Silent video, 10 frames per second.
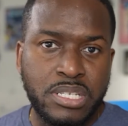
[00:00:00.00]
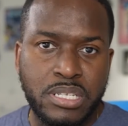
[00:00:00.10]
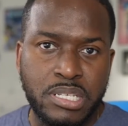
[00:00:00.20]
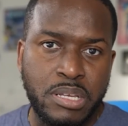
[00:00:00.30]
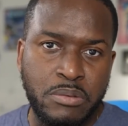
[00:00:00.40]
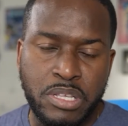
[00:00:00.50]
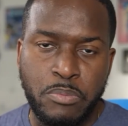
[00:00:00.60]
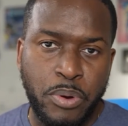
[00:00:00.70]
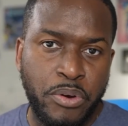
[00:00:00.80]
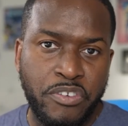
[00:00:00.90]
in the
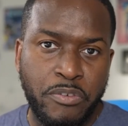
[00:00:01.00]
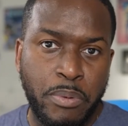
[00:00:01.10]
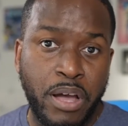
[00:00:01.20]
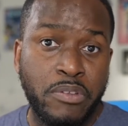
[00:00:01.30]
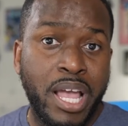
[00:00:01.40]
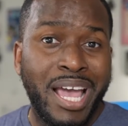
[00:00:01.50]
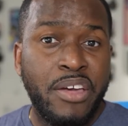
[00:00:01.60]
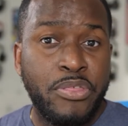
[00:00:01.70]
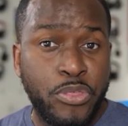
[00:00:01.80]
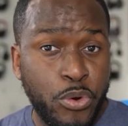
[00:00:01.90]
period of about
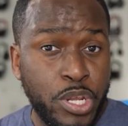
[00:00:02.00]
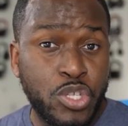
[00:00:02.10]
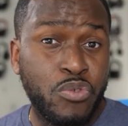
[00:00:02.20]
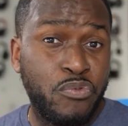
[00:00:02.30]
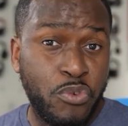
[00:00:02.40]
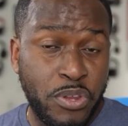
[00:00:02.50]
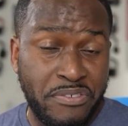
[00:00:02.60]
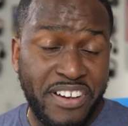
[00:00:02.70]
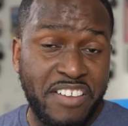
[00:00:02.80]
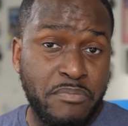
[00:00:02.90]
30 to
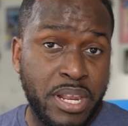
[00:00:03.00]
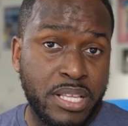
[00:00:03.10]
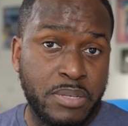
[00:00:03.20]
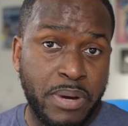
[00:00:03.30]
45 minutes,